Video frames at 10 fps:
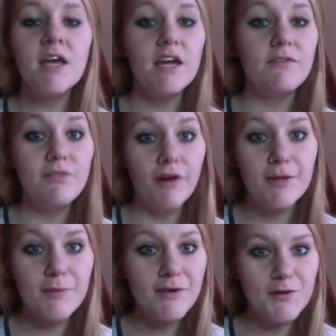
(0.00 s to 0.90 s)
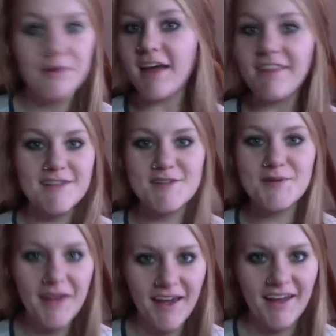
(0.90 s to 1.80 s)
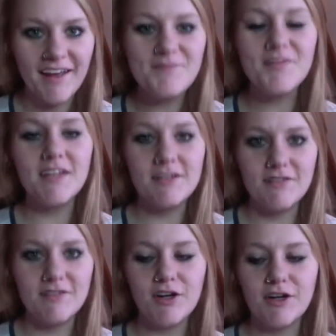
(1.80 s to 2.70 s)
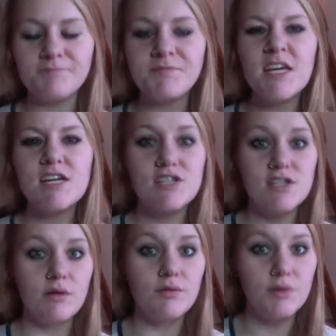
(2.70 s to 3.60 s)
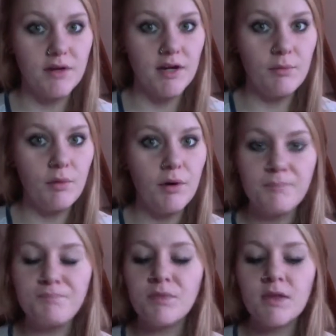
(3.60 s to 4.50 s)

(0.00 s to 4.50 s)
If you've already been doing that, that's okay. Live and learn. Just don't do it anymore.